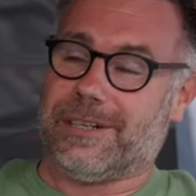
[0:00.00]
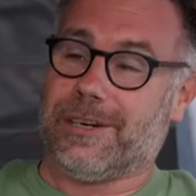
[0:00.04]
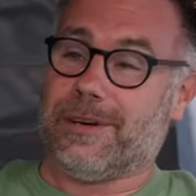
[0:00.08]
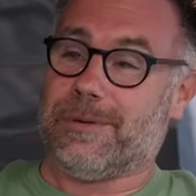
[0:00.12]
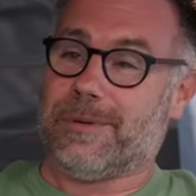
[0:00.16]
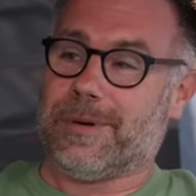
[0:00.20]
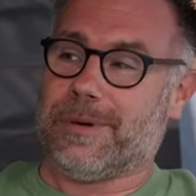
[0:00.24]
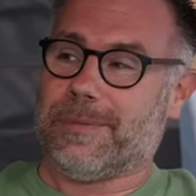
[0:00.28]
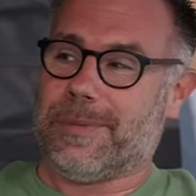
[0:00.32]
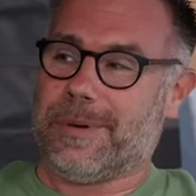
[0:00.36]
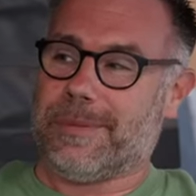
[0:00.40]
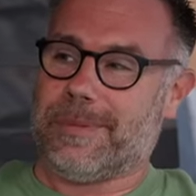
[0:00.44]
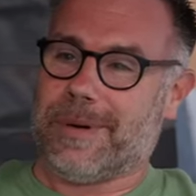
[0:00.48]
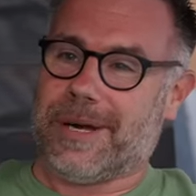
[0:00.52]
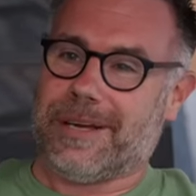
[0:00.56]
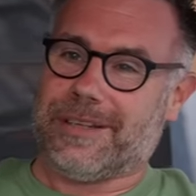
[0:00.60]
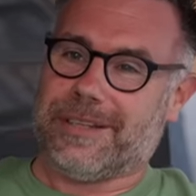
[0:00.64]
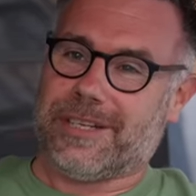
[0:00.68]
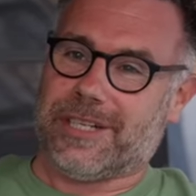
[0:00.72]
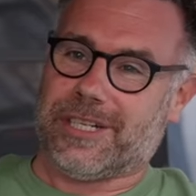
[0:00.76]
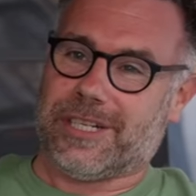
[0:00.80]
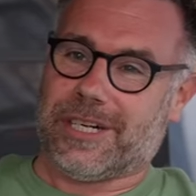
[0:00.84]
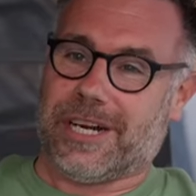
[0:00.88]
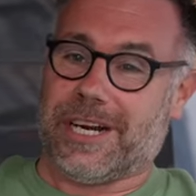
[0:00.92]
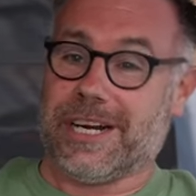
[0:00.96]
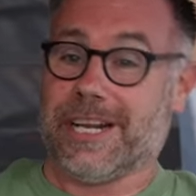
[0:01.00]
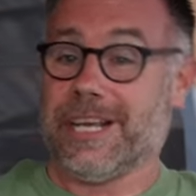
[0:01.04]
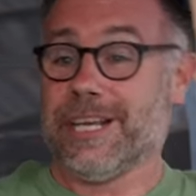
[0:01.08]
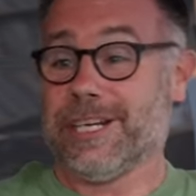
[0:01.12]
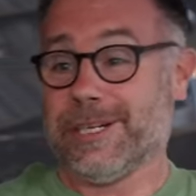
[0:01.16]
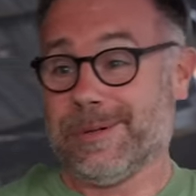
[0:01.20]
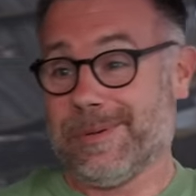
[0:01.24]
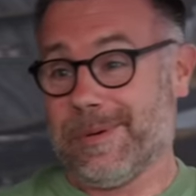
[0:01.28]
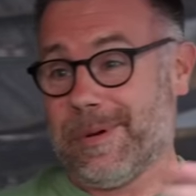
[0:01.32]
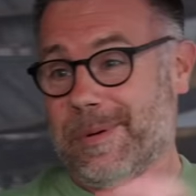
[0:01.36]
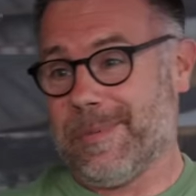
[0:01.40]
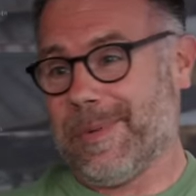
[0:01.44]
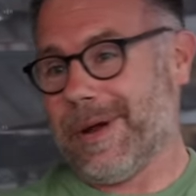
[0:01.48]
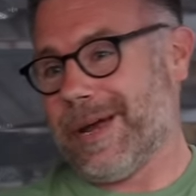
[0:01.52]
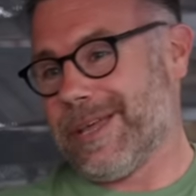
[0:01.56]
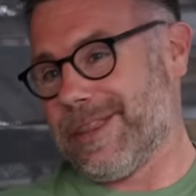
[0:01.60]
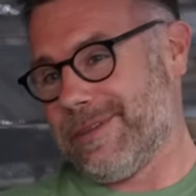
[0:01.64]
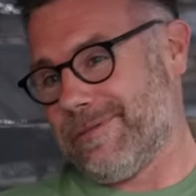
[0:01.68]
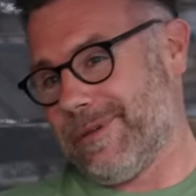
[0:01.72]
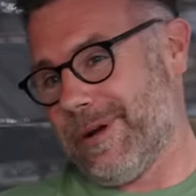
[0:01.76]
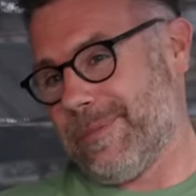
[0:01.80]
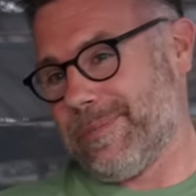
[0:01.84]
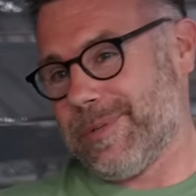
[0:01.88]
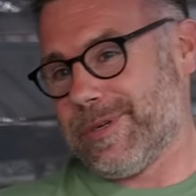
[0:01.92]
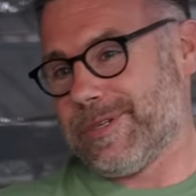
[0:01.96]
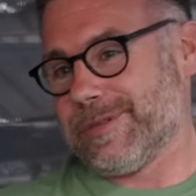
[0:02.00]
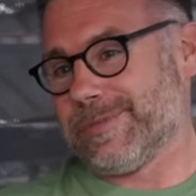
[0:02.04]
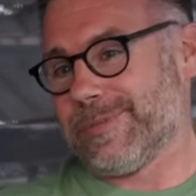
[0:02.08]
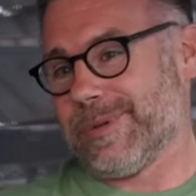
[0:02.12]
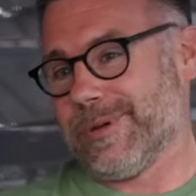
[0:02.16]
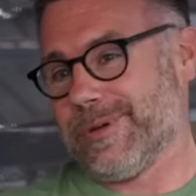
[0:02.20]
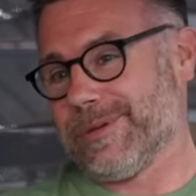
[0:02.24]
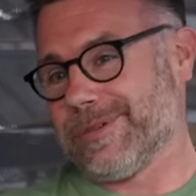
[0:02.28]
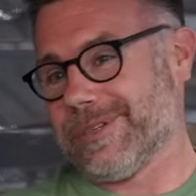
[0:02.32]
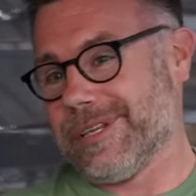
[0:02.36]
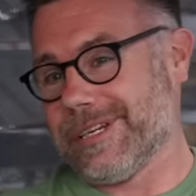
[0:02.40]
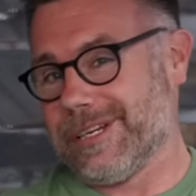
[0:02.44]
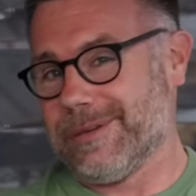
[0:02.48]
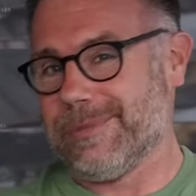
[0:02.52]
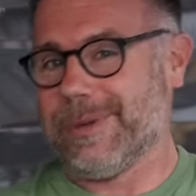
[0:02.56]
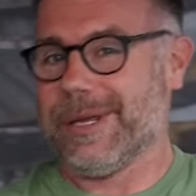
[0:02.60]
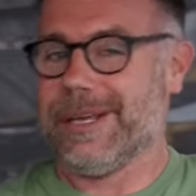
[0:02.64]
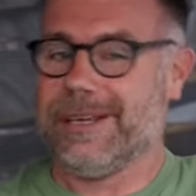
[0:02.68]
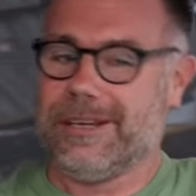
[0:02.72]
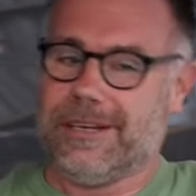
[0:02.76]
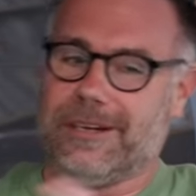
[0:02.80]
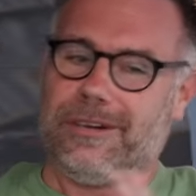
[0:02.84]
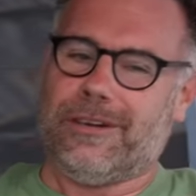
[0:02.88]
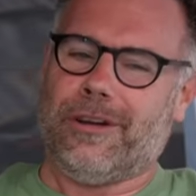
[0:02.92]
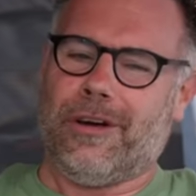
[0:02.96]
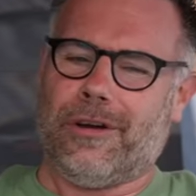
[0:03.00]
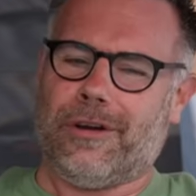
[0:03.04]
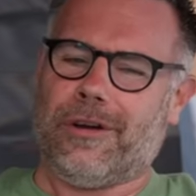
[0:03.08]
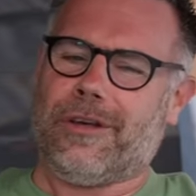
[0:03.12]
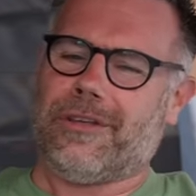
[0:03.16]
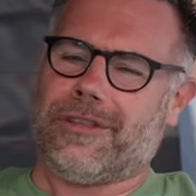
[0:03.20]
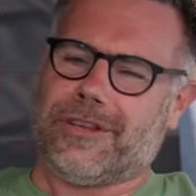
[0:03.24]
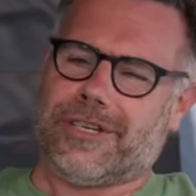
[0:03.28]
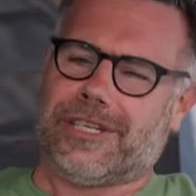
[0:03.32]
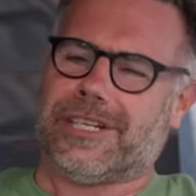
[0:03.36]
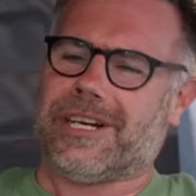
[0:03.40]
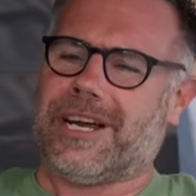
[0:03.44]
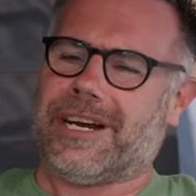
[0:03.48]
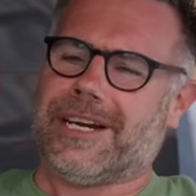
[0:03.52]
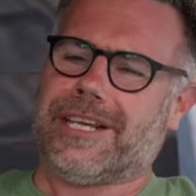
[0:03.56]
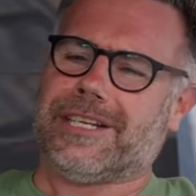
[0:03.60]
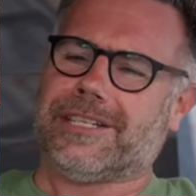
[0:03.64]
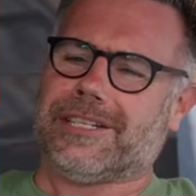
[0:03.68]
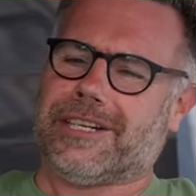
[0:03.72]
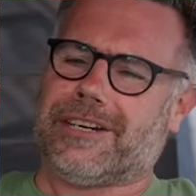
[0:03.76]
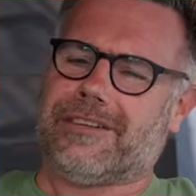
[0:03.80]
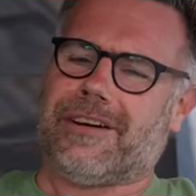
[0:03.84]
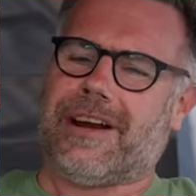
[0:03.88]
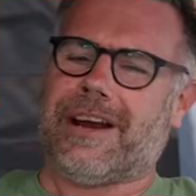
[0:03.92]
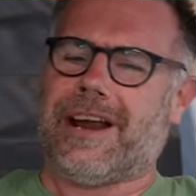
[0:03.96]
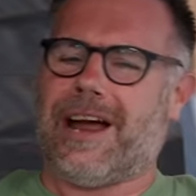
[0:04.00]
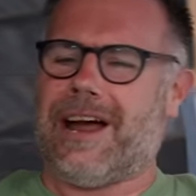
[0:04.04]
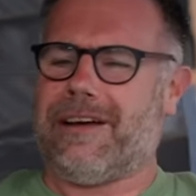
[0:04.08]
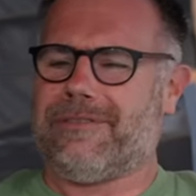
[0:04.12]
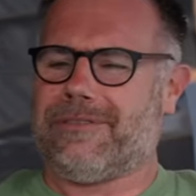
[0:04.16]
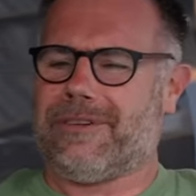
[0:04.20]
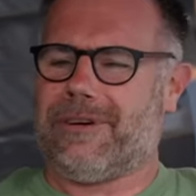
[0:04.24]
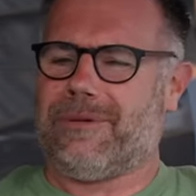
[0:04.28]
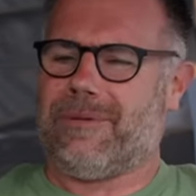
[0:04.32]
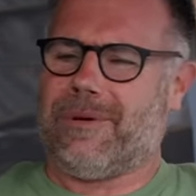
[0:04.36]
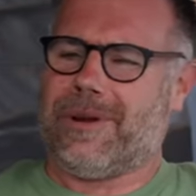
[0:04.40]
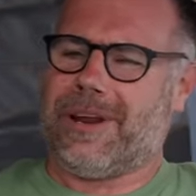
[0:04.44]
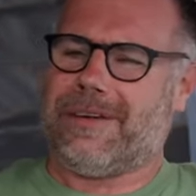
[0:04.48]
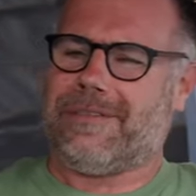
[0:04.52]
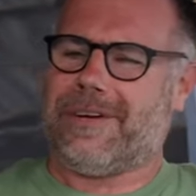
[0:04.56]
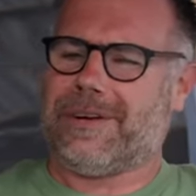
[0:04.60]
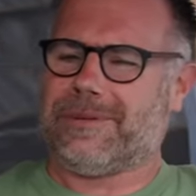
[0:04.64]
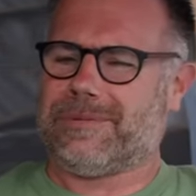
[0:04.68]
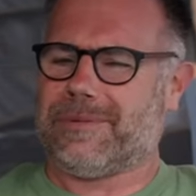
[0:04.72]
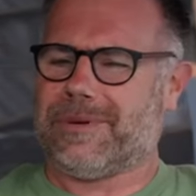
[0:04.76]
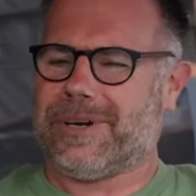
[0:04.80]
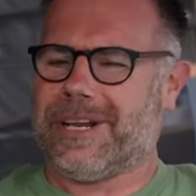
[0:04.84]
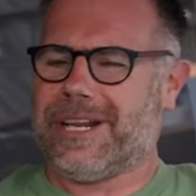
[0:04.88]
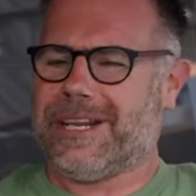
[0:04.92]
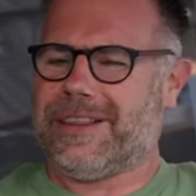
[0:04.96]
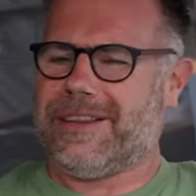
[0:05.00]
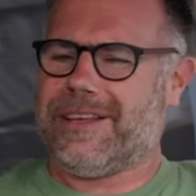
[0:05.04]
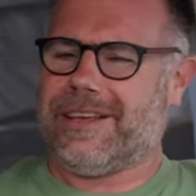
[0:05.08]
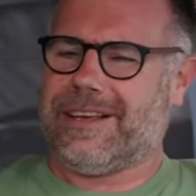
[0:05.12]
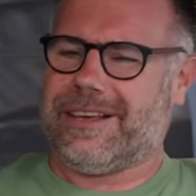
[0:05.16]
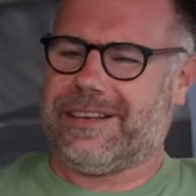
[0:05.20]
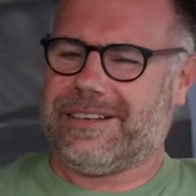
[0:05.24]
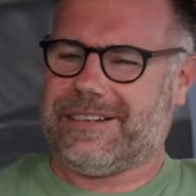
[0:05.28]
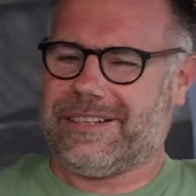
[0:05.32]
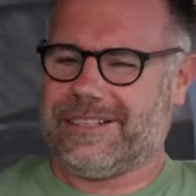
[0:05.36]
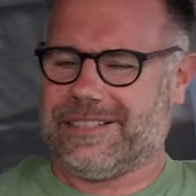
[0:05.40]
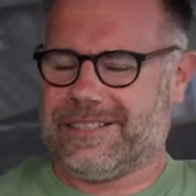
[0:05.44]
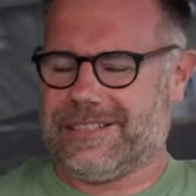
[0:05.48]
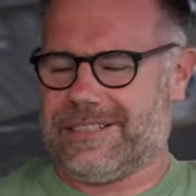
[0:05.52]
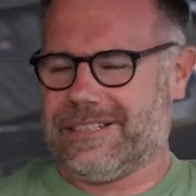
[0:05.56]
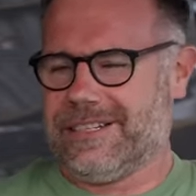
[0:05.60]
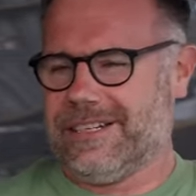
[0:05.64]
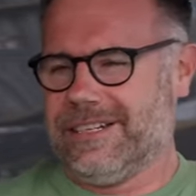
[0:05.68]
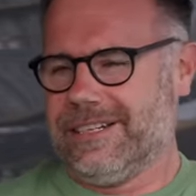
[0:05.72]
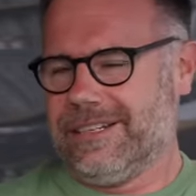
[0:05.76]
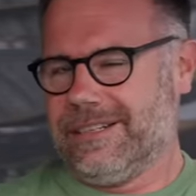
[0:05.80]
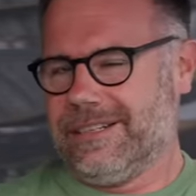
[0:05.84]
You don't want to be buying the Chinese. You want to be buying the reputables. Then you'd be, no, the Chinese are great. I've got one. I've had one in there. And it's,